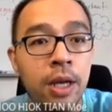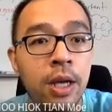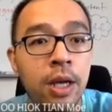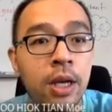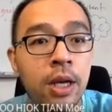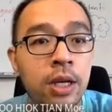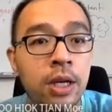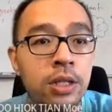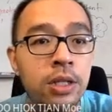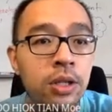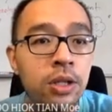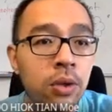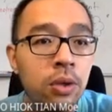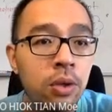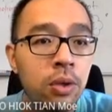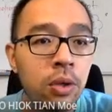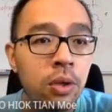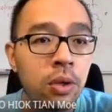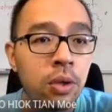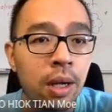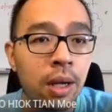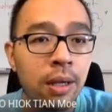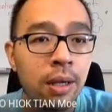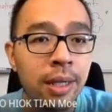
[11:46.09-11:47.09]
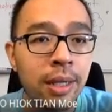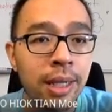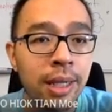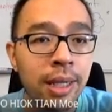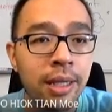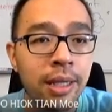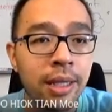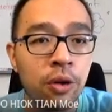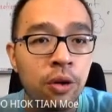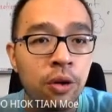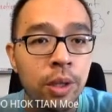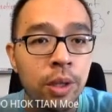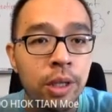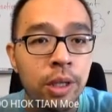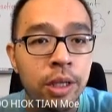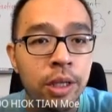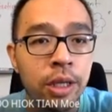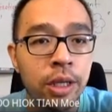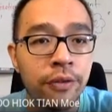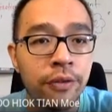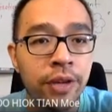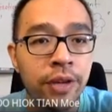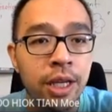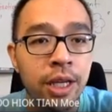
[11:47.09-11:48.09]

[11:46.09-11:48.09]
So calculate the quantity of heat